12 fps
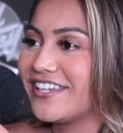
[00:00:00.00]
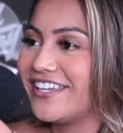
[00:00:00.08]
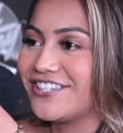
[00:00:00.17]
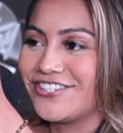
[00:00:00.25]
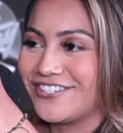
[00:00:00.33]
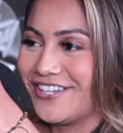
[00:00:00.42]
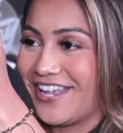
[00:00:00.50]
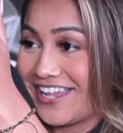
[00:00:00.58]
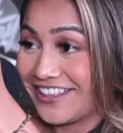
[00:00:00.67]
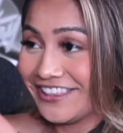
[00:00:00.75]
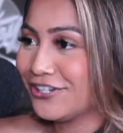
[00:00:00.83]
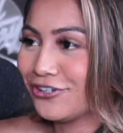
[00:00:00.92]
It's,
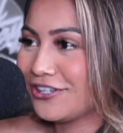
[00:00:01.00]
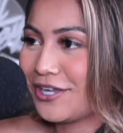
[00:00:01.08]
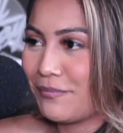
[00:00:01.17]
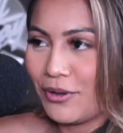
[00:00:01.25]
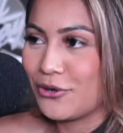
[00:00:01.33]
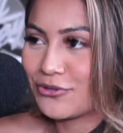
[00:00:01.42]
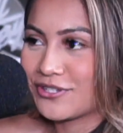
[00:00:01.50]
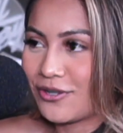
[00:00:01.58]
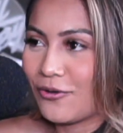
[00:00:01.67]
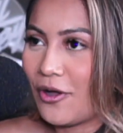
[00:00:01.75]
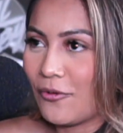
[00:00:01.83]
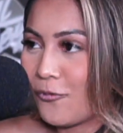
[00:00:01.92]
like, literally a post,
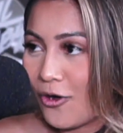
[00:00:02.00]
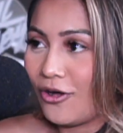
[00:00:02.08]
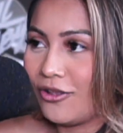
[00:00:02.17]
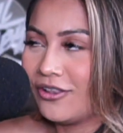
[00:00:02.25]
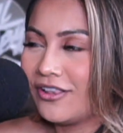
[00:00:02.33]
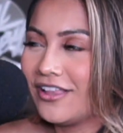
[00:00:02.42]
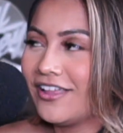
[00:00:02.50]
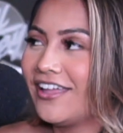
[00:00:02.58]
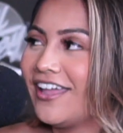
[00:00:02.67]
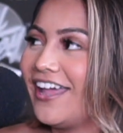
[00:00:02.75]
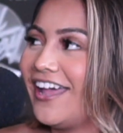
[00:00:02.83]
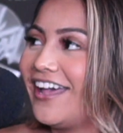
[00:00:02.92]
a wall,
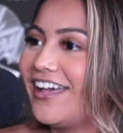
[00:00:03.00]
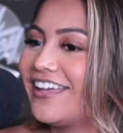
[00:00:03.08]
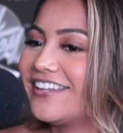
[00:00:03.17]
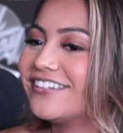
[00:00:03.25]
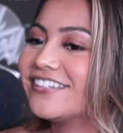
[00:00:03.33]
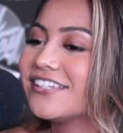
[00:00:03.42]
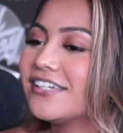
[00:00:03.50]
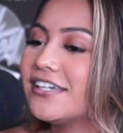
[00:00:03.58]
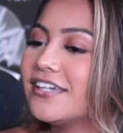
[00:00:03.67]
and